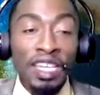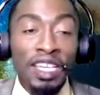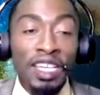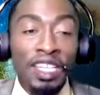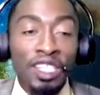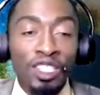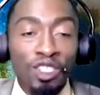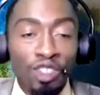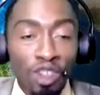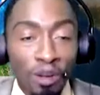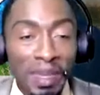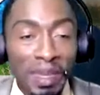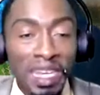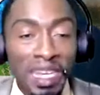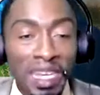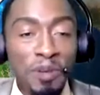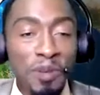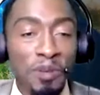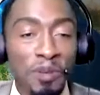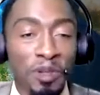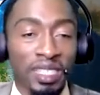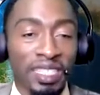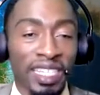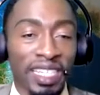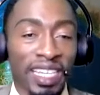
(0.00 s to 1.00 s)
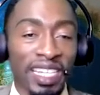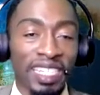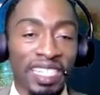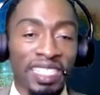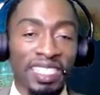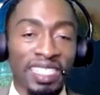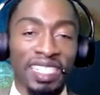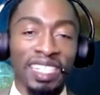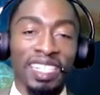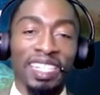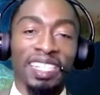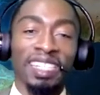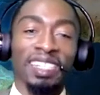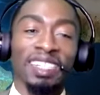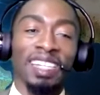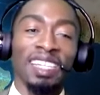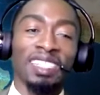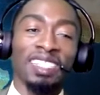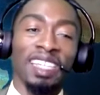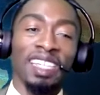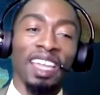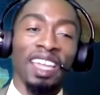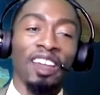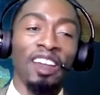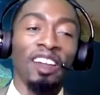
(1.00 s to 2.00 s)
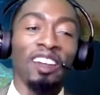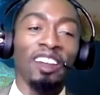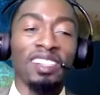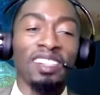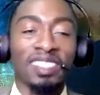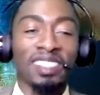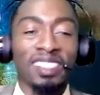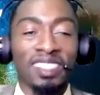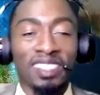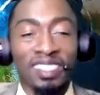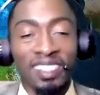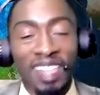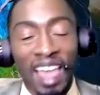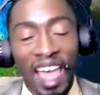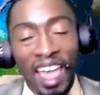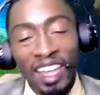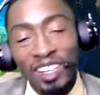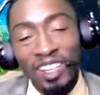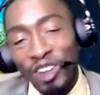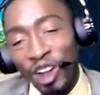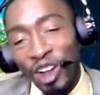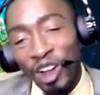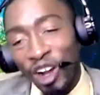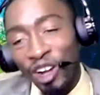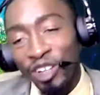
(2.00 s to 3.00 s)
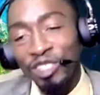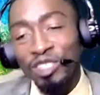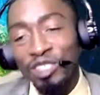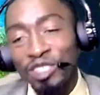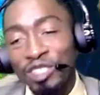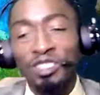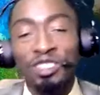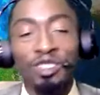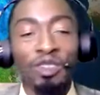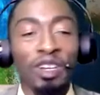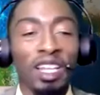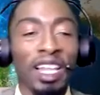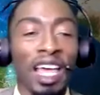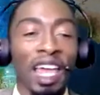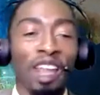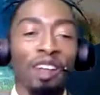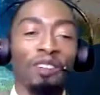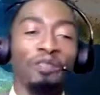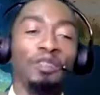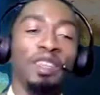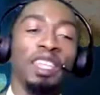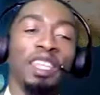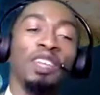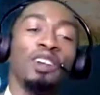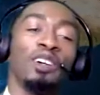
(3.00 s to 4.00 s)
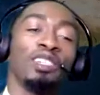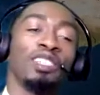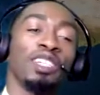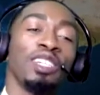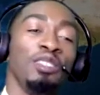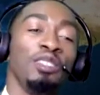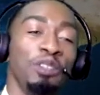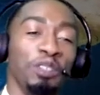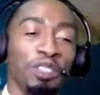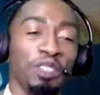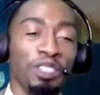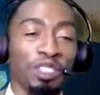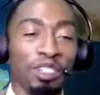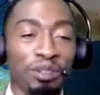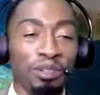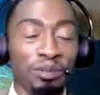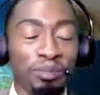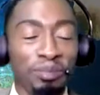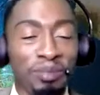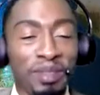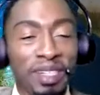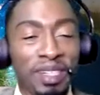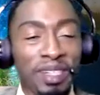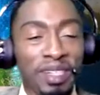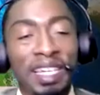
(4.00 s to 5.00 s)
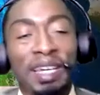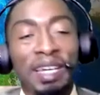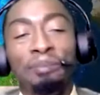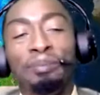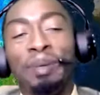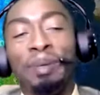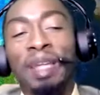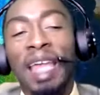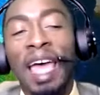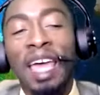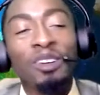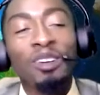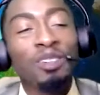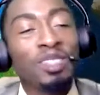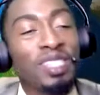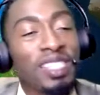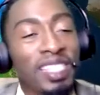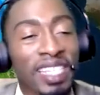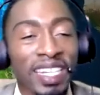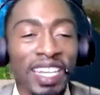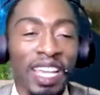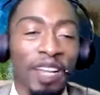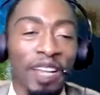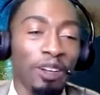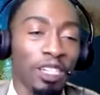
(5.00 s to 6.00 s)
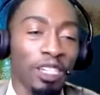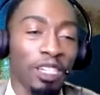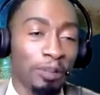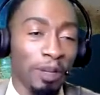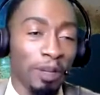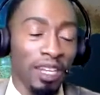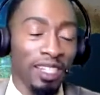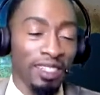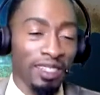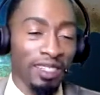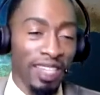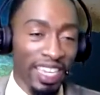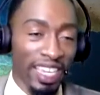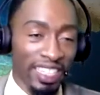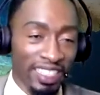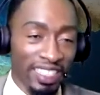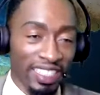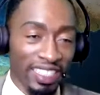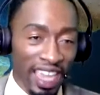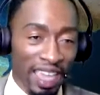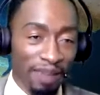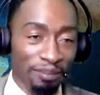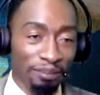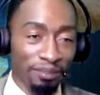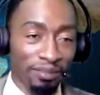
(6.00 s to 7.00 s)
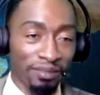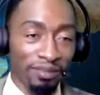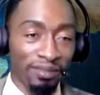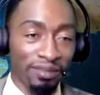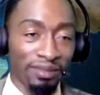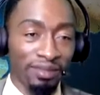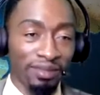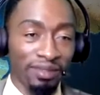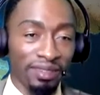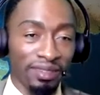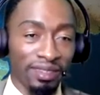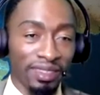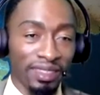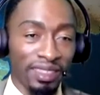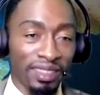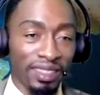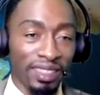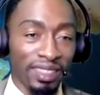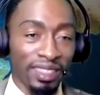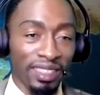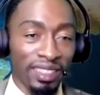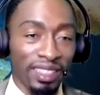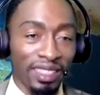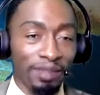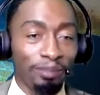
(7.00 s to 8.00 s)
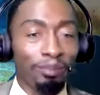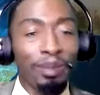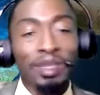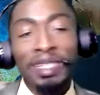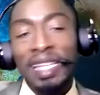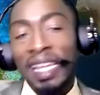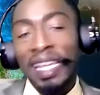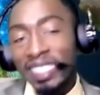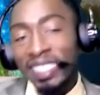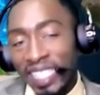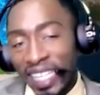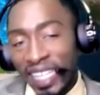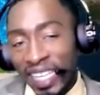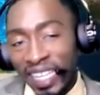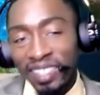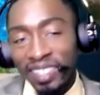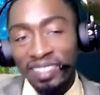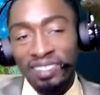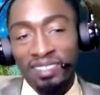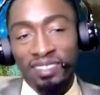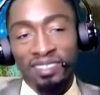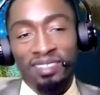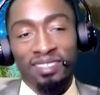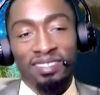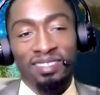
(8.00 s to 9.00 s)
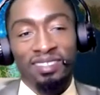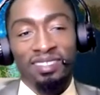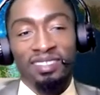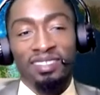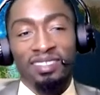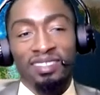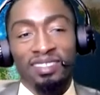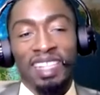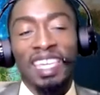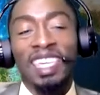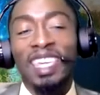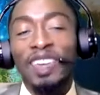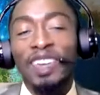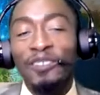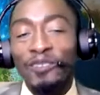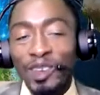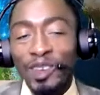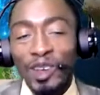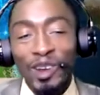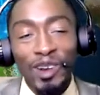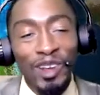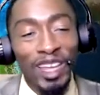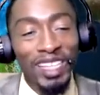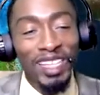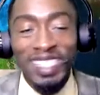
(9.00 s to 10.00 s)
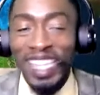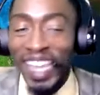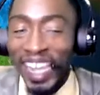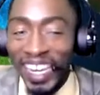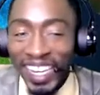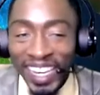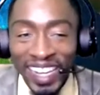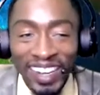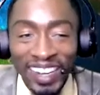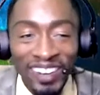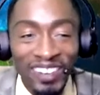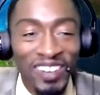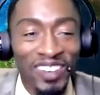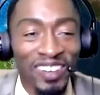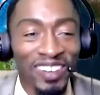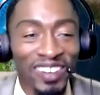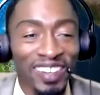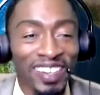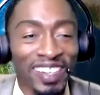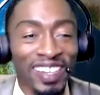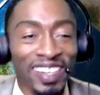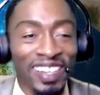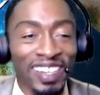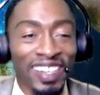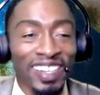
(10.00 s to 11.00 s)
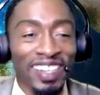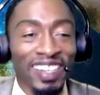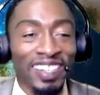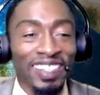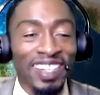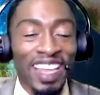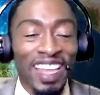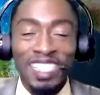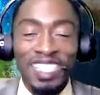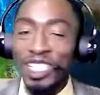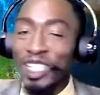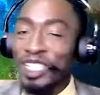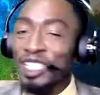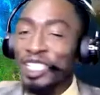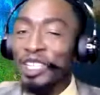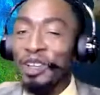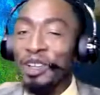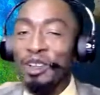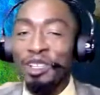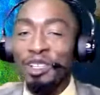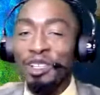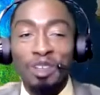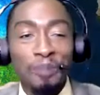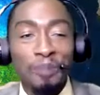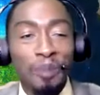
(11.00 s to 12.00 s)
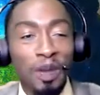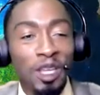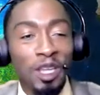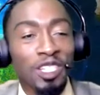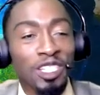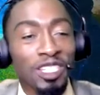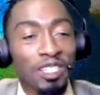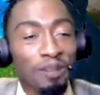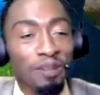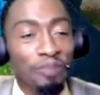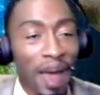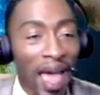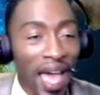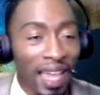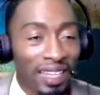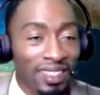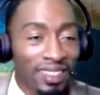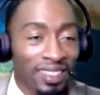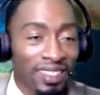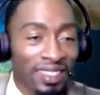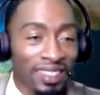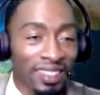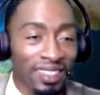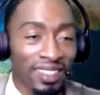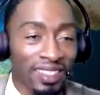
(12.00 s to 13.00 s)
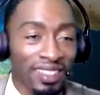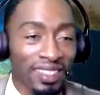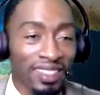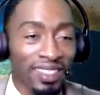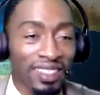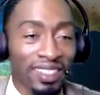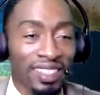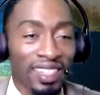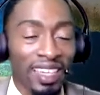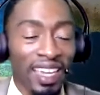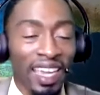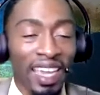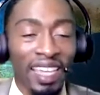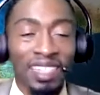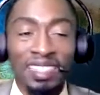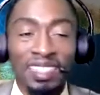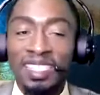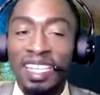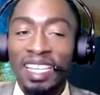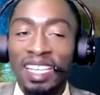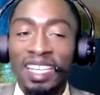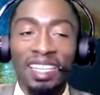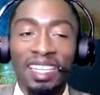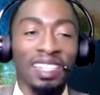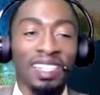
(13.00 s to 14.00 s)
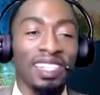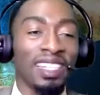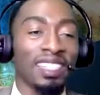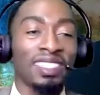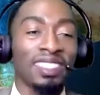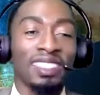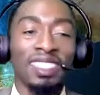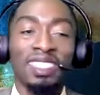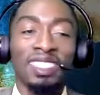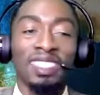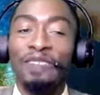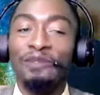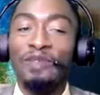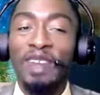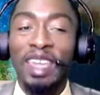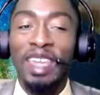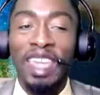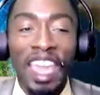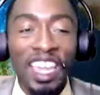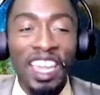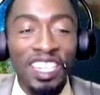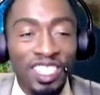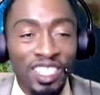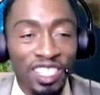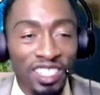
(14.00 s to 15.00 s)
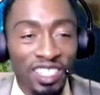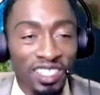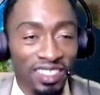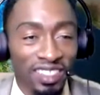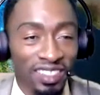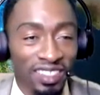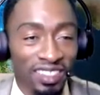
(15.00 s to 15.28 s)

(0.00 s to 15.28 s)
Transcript: So many people say, listen, they say, Ernest, I know you do a lot of videos on YouTube, but I don't see the grace period on the exam. But they did. They give you a scenario. They say, sir, to purchase a policy and take an extended vacation.